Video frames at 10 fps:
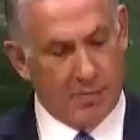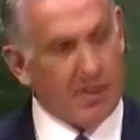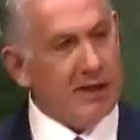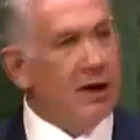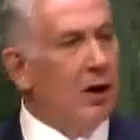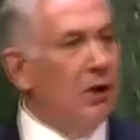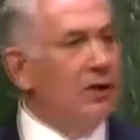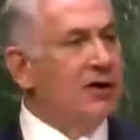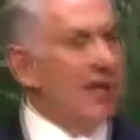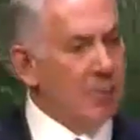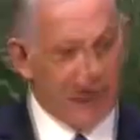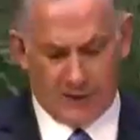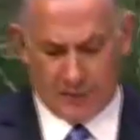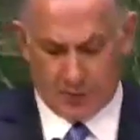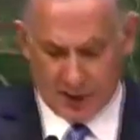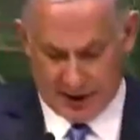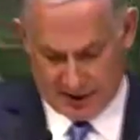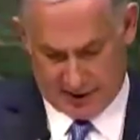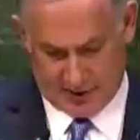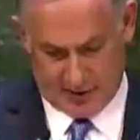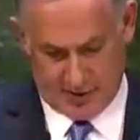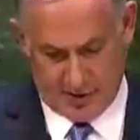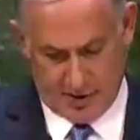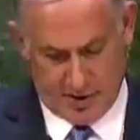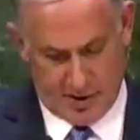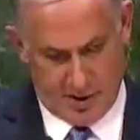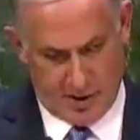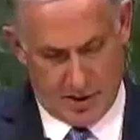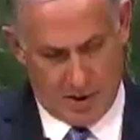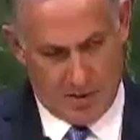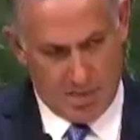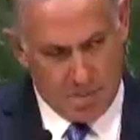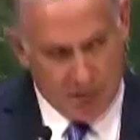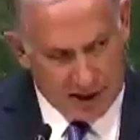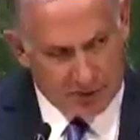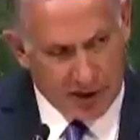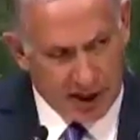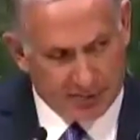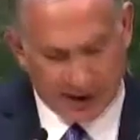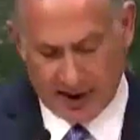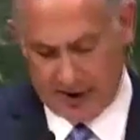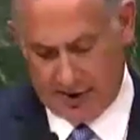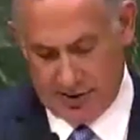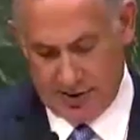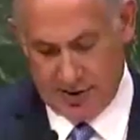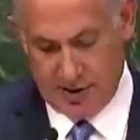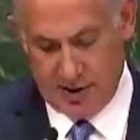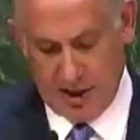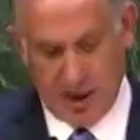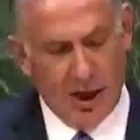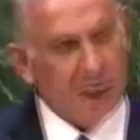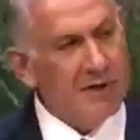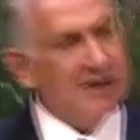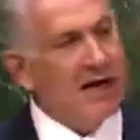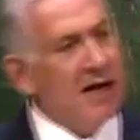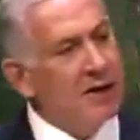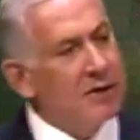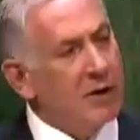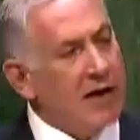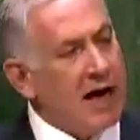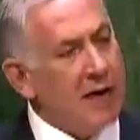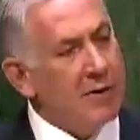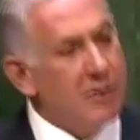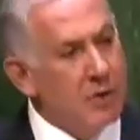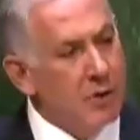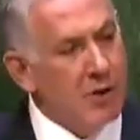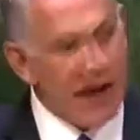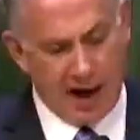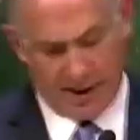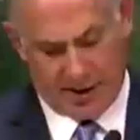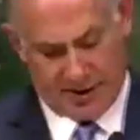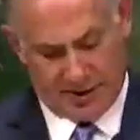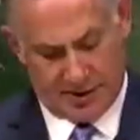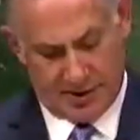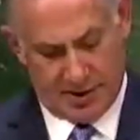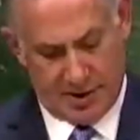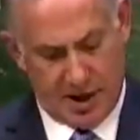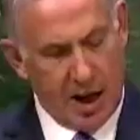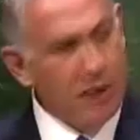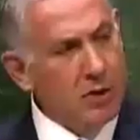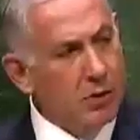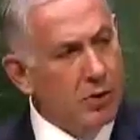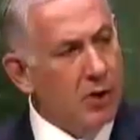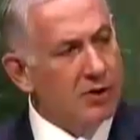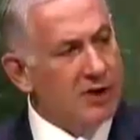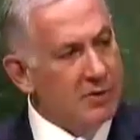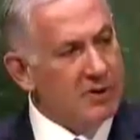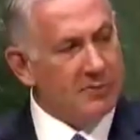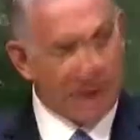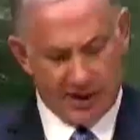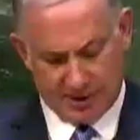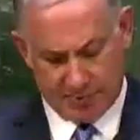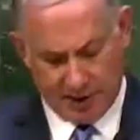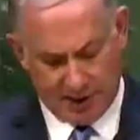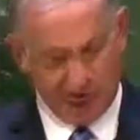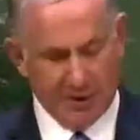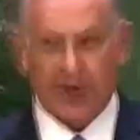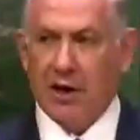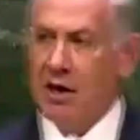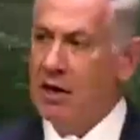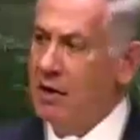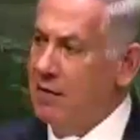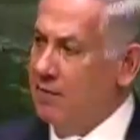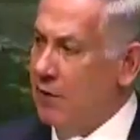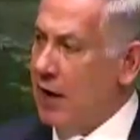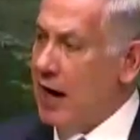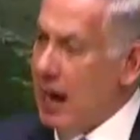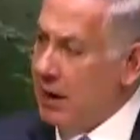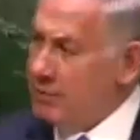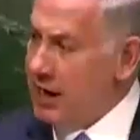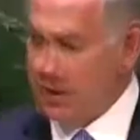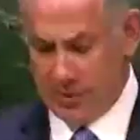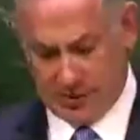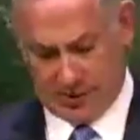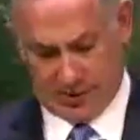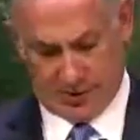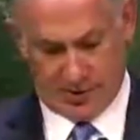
But the old template for peace must be updated. It must take into account new realities and new roles and responsibilities for our Arab neighbors.